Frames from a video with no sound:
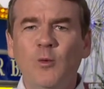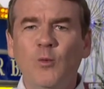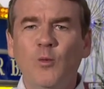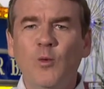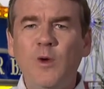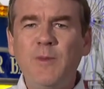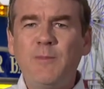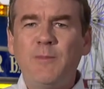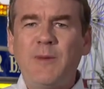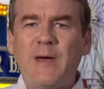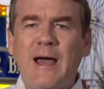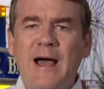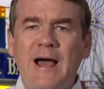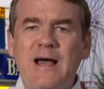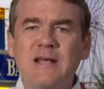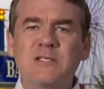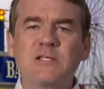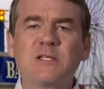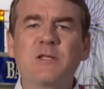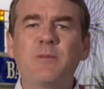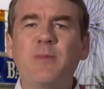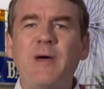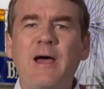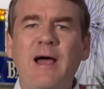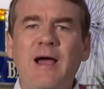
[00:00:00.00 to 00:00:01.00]
we
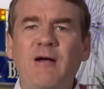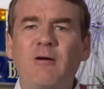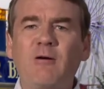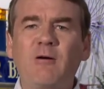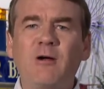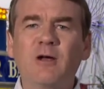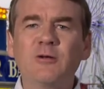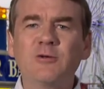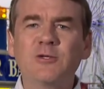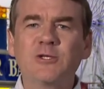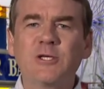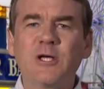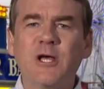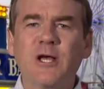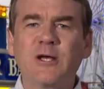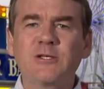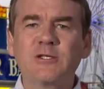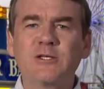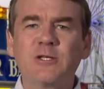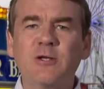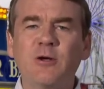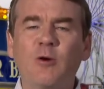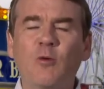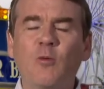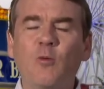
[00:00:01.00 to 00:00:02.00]
passed the background
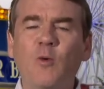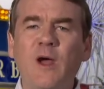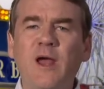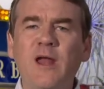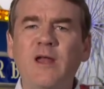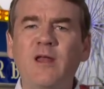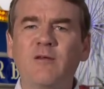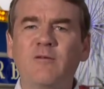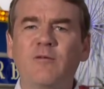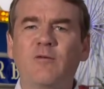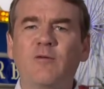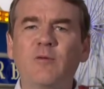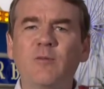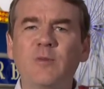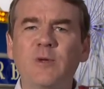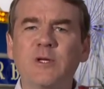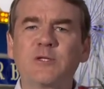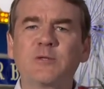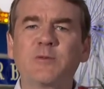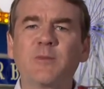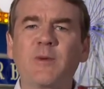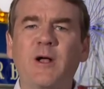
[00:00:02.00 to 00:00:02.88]
checks that are waiting for Mitch